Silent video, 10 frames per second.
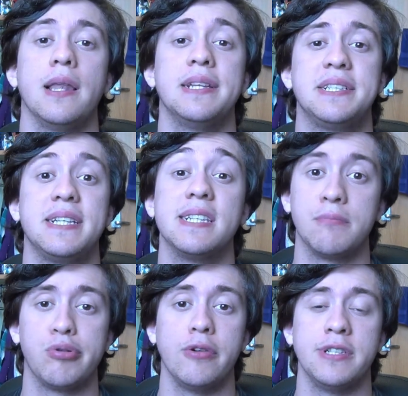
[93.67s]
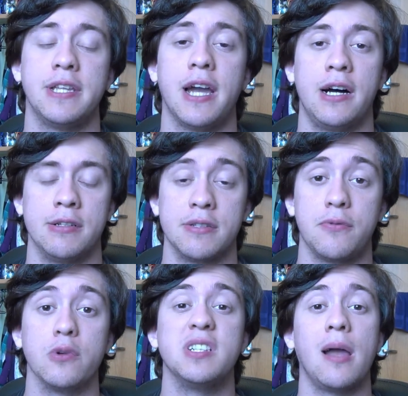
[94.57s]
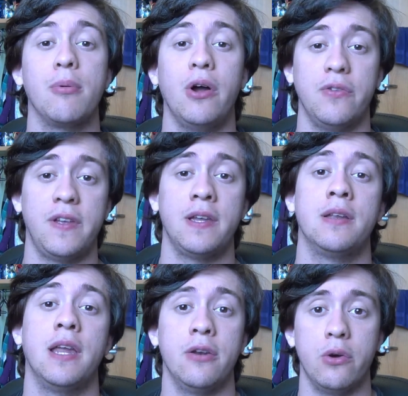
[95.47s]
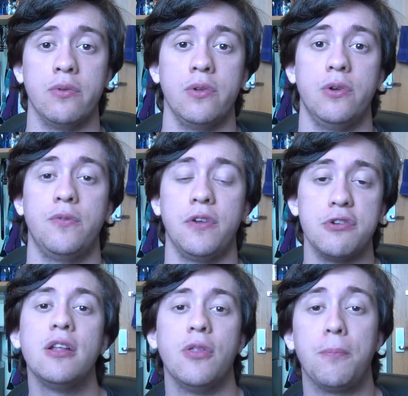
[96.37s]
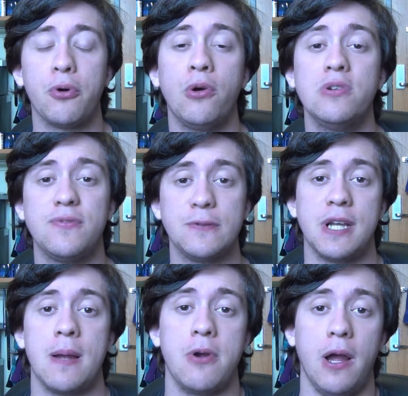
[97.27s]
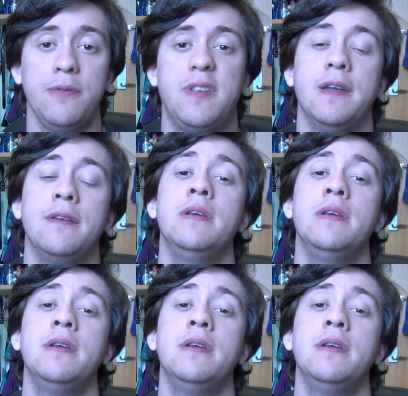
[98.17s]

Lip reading: Let's get some pros and cons for Cyber Eltanin and Overload Fusion. The pros for Cyber Eltanin